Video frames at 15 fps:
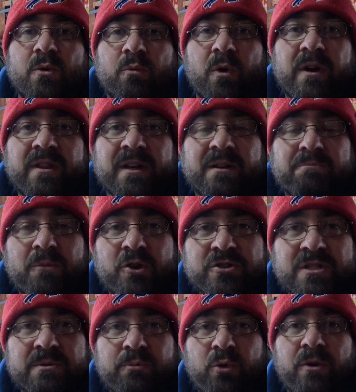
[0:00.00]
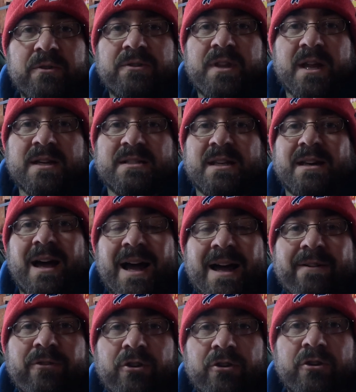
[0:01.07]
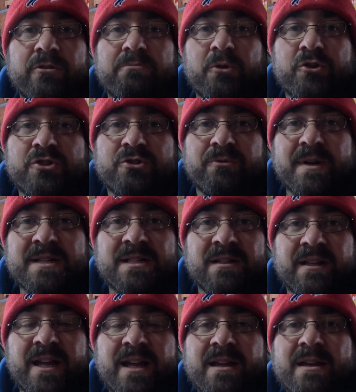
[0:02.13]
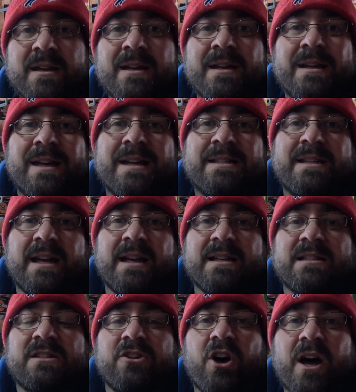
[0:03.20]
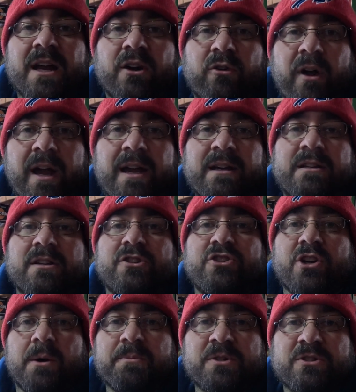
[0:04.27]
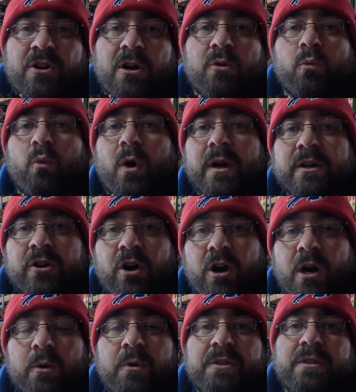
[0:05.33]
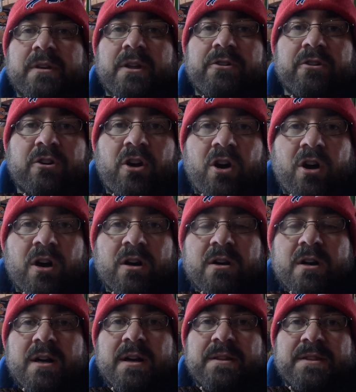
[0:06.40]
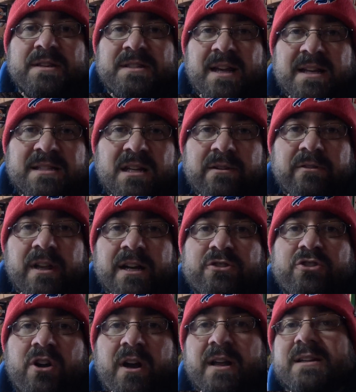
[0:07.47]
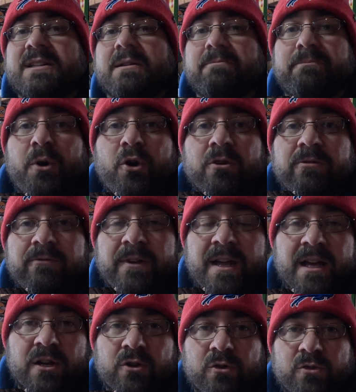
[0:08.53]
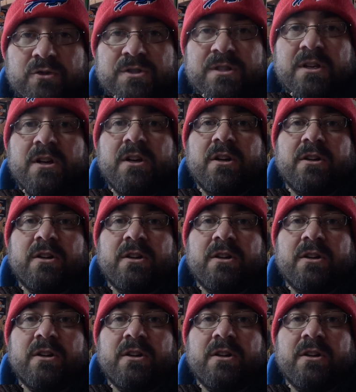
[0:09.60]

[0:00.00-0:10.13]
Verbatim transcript: One of the most important things that I've heard most recently is that it's not great to jumpstart one car with another car. The sensitive electronics in both vehicles